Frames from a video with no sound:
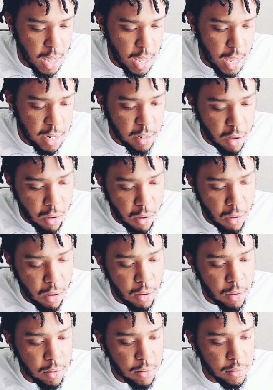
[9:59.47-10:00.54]
and
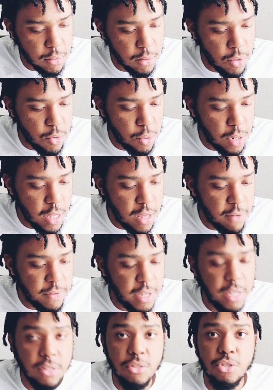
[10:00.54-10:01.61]
all who lived
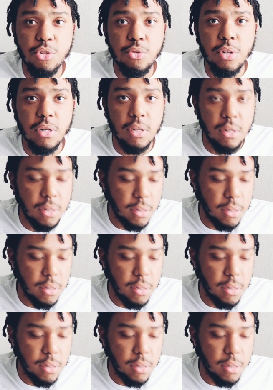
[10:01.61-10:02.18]
in Judah